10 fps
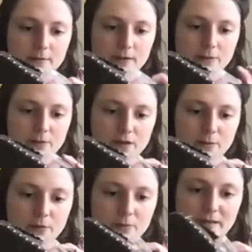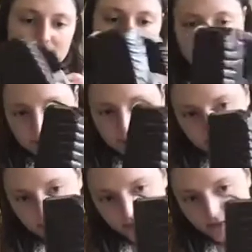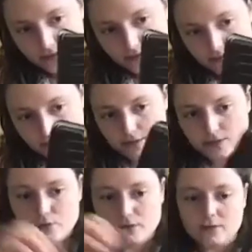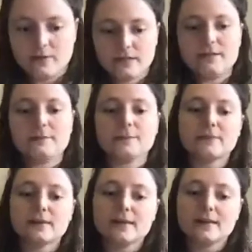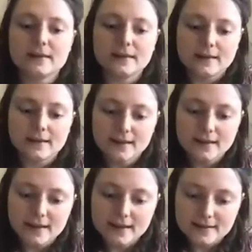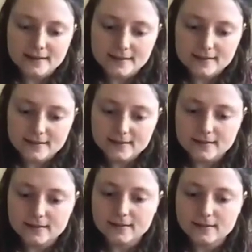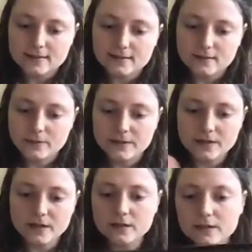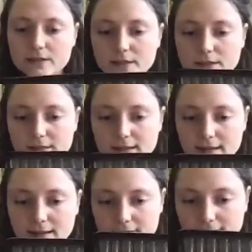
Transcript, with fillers: and without popping out. So that's the part. And we're now gonna get